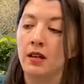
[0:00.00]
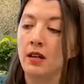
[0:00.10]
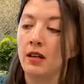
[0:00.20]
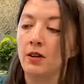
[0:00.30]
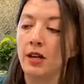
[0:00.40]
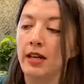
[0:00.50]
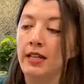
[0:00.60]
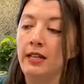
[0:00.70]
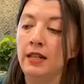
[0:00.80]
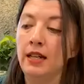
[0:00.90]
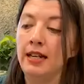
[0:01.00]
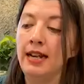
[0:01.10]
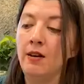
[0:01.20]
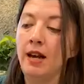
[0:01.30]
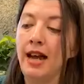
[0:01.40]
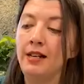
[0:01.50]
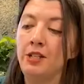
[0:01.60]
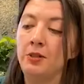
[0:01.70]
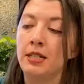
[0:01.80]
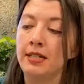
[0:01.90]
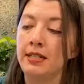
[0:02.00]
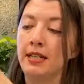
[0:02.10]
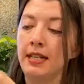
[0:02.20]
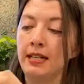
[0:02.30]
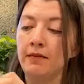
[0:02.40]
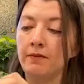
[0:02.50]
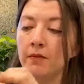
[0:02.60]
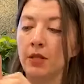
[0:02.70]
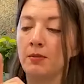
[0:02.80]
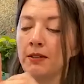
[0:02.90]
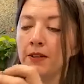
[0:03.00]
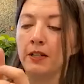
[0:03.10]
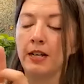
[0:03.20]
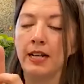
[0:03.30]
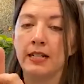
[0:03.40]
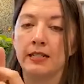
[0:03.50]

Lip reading: Okay? Now as you can see with my figure eights,